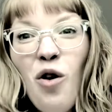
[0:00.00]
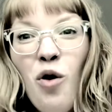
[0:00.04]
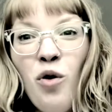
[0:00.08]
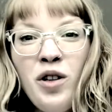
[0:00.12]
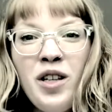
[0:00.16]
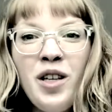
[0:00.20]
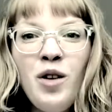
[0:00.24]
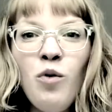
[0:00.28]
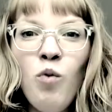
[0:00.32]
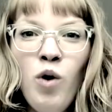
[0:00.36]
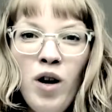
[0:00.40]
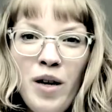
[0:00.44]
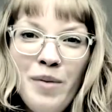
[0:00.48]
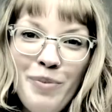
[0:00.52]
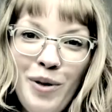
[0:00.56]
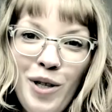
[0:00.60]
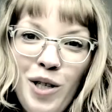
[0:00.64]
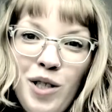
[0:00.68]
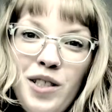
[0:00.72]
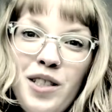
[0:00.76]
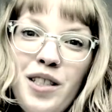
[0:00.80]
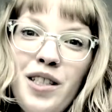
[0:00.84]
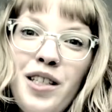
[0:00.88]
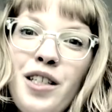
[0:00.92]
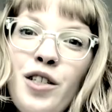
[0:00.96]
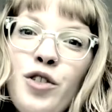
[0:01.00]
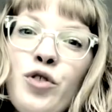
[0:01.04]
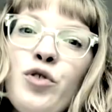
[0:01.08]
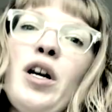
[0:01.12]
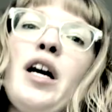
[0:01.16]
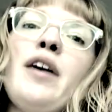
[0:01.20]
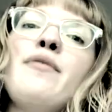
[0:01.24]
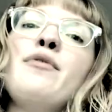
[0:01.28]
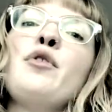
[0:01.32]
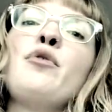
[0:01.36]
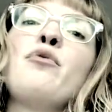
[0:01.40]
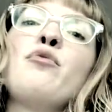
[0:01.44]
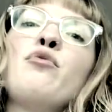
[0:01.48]
only one person can
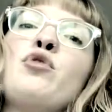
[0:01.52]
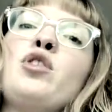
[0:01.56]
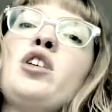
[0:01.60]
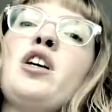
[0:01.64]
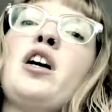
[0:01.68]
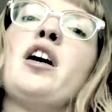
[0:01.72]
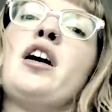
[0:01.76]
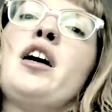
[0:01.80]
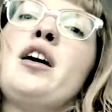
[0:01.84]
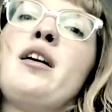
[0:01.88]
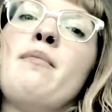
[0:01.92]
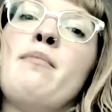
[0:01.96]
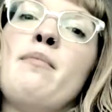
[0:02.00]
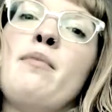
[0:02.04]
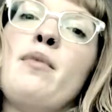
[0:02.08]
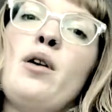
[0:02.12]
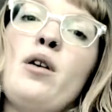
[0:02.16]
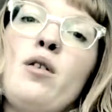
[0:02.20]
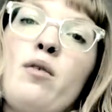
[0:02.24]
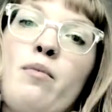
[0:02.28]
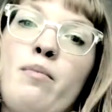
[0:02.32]
travel through time